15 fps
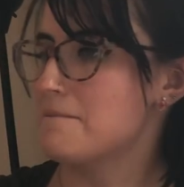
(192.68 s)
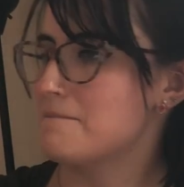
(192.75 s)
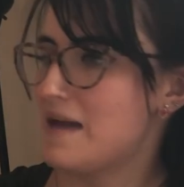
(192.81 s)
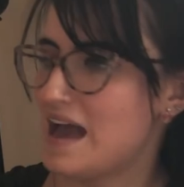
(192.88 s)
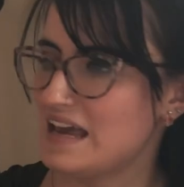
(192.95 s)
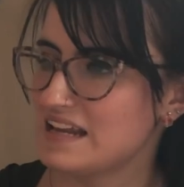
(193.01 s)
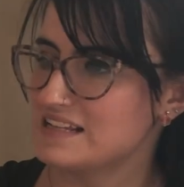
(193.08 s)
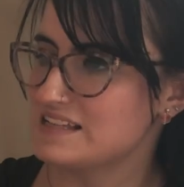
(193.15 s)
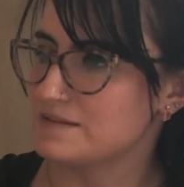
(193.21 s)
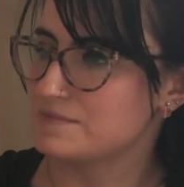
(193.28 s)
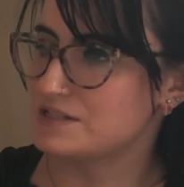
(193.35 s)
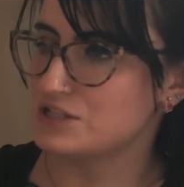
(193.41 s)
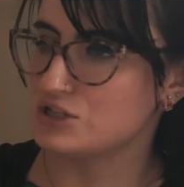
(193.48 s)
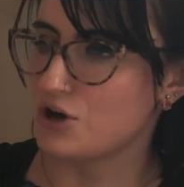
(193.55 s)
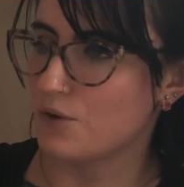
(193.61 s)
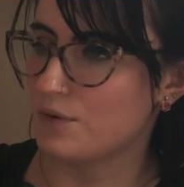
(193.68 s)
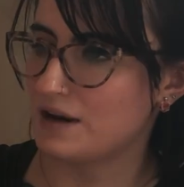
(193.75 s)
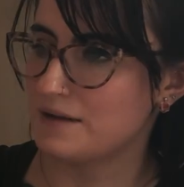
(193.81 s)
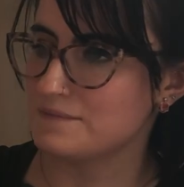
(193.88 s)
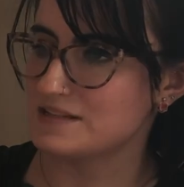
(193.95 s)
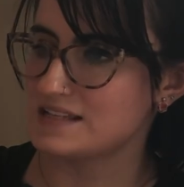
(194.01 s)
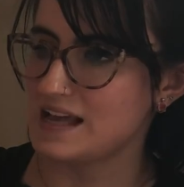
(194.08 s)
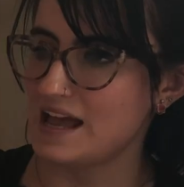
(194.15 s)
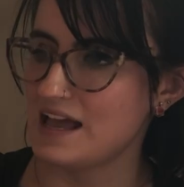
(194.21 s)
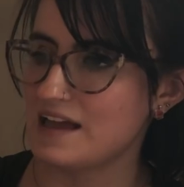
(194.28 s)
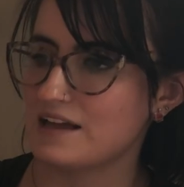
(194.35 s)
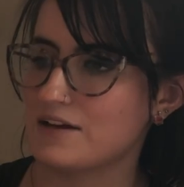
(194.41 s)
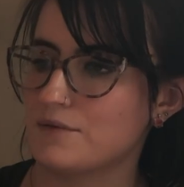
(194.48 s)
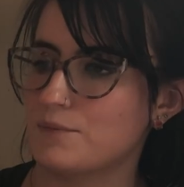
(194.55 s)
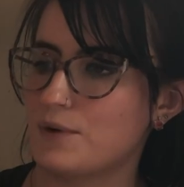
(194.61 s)
Manny seems to know what I'm
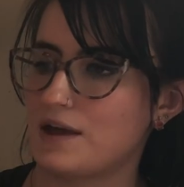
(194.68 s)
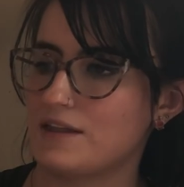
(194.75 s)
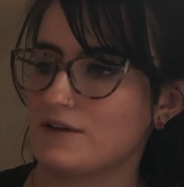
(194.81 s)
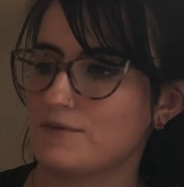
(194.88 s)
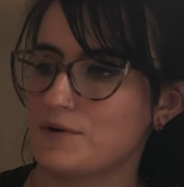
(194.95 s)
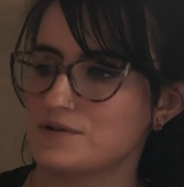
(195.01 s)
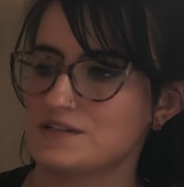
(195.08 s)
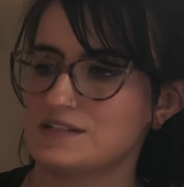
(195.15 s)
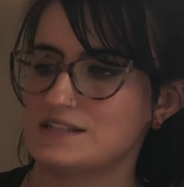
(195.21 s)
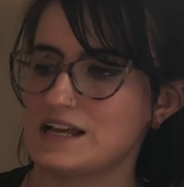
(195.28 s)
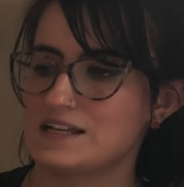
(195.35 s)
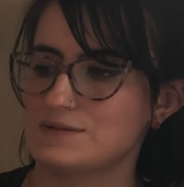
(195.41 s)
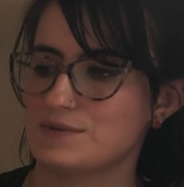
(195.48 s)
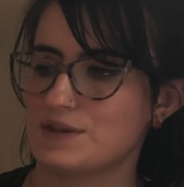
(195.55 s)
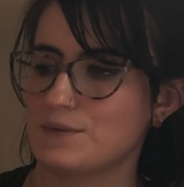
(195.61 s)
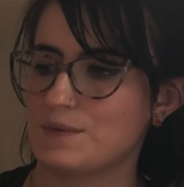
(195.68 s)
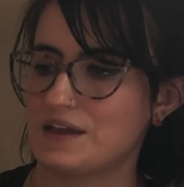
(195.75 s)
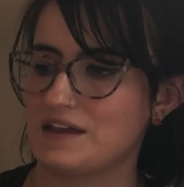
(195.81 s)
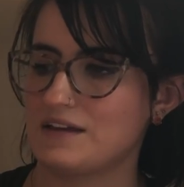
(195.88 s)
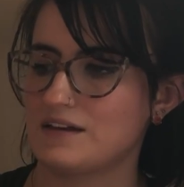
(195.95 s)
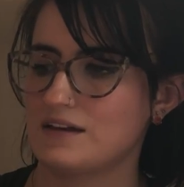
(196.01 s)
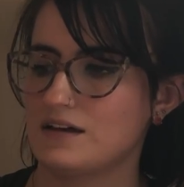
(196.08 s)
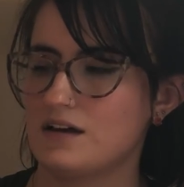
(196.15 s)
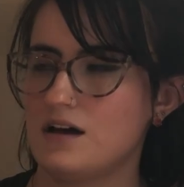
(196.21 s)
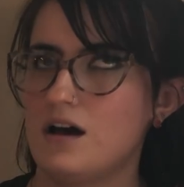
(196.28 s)
saying, Abuela Rosa says with a wink.